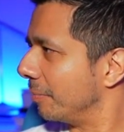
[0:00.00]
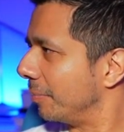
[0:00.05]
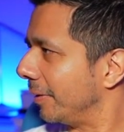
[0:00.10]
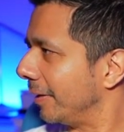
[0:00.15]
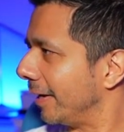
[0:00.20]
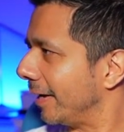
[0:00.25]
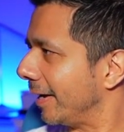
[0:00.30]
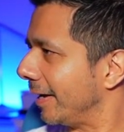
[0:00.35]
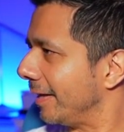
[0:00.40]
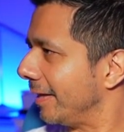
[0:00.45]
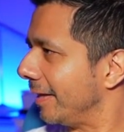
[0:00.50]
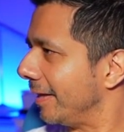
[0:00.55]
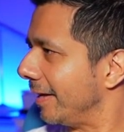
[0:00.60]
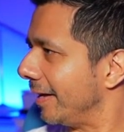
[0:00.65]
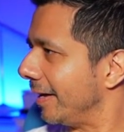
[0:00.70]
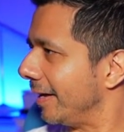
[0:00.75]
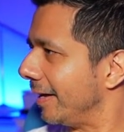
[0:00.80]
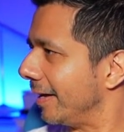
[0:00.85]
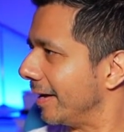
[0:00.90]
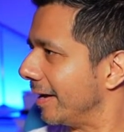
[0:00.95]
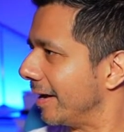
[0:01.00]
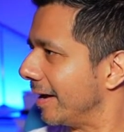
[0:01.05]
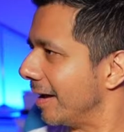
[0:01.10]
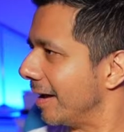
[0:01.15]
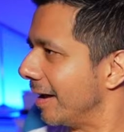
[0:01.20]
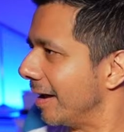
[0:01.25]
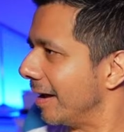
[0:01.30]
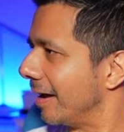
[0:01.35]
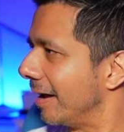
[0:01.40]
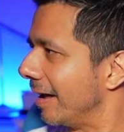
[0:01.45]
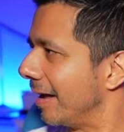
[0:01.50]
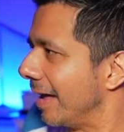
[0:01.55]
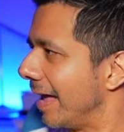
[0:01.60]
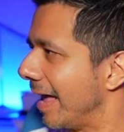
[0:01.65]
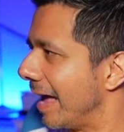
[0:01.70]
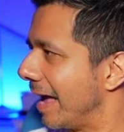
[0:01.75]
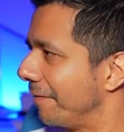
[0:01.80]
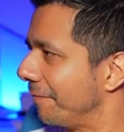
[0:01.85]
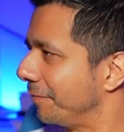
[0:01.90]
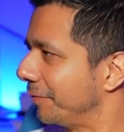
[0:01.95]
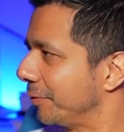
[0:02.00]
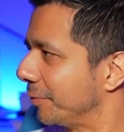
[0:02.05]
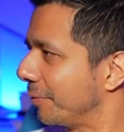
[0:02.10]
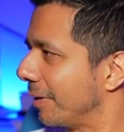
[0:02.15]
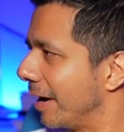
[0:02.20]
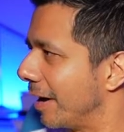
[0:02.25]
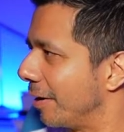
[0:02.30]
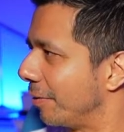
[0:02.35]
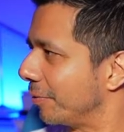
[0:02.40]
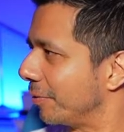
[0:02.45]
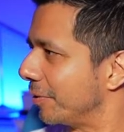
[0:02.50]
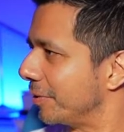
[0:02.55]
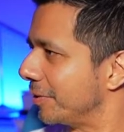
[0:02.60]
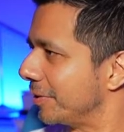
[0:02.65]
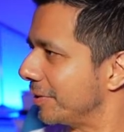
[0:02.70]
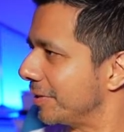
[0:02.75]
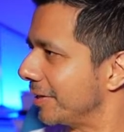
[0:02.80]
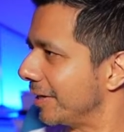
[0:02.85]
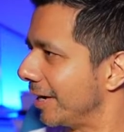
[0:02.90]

playing the After Hours